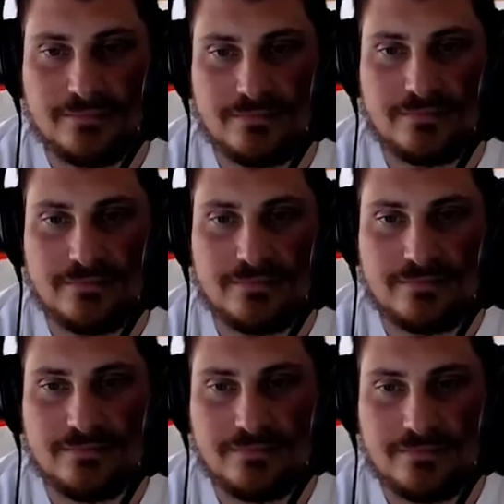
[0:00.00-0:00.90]

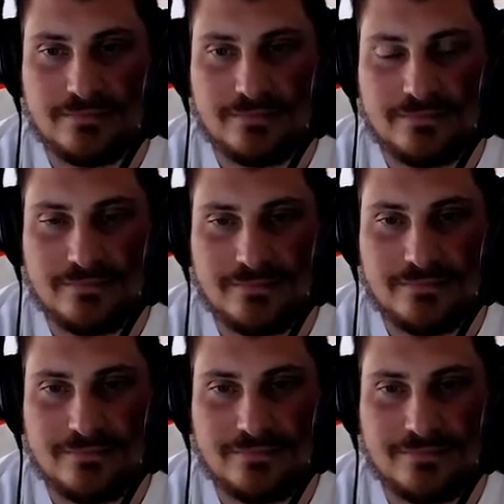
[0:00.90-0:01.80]

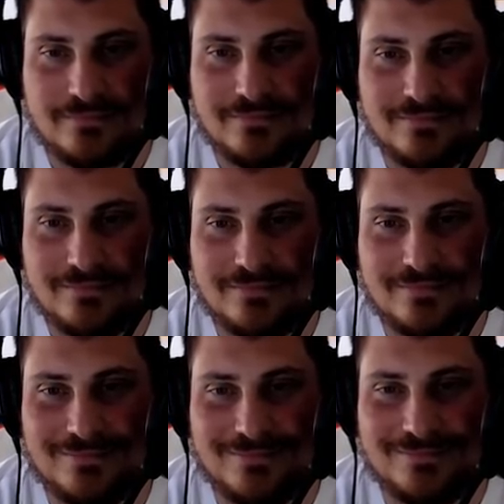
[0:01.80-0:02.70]

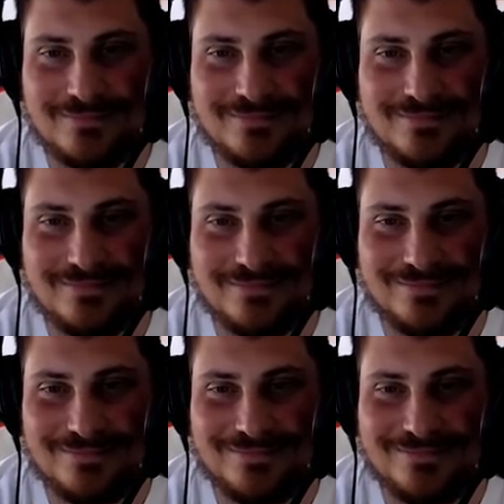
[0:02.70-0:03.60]

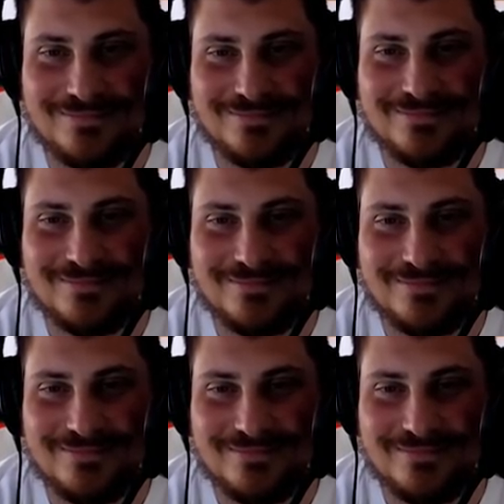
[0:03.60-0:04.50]

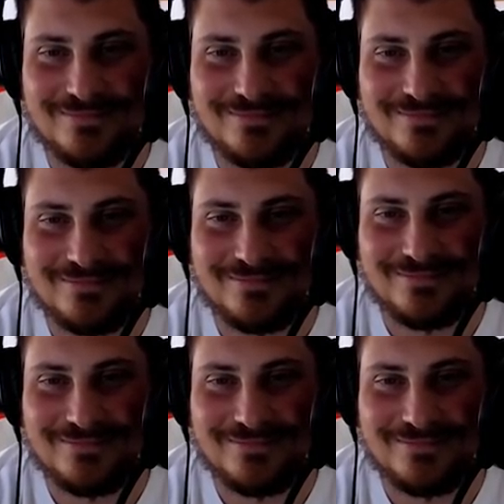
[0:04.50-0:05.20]
The person shown says nothing.